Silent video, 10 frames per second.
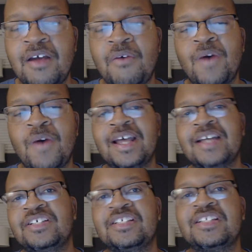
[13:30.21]
why
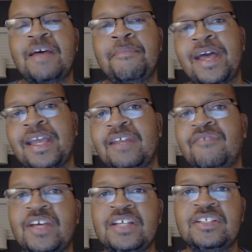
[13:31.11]
not just step back and
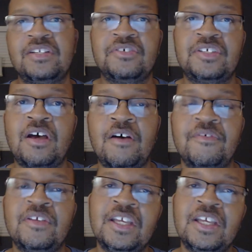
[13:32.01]
invest in yourself?